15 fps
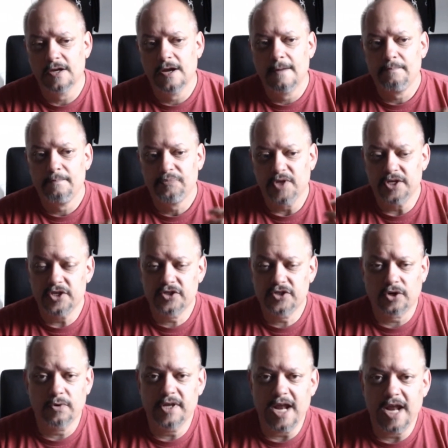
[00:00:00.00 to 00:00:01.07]
and just
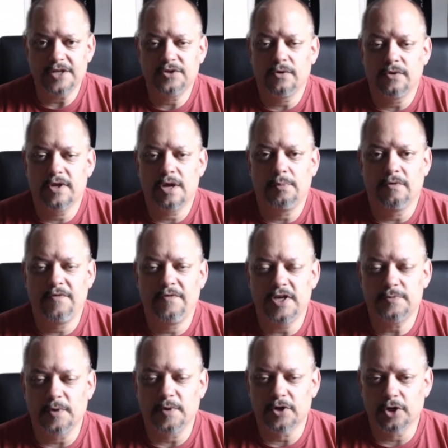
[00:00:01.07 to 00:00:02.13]
throwing it out to a couple of
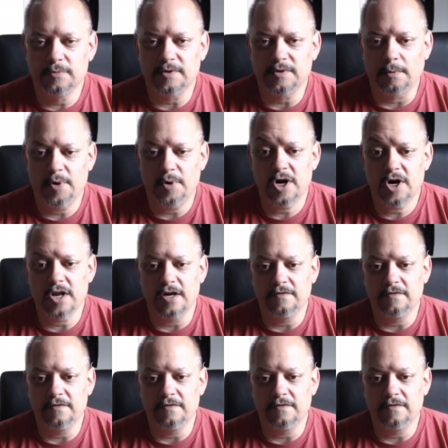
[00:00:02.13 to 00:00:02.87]
Facebook groups I'm a part of.